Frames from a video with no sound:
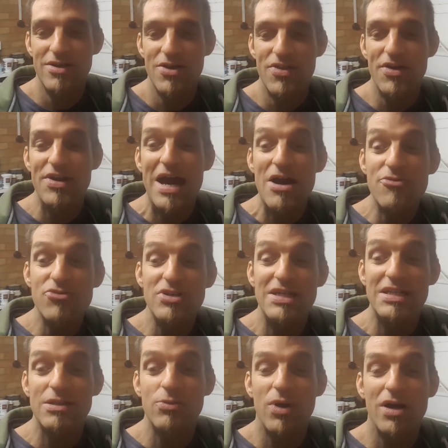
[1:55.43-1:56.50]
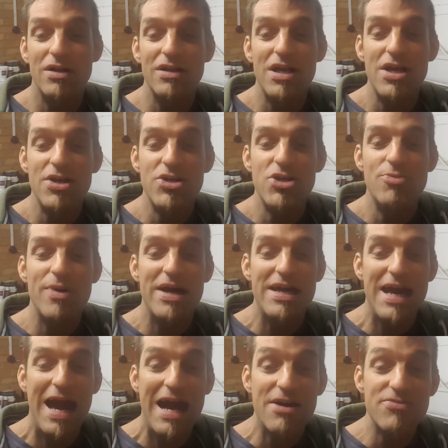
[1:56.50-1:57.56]
though now for a little while you may
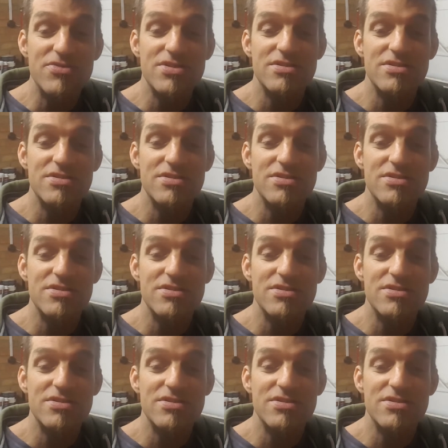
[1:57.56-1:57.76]
have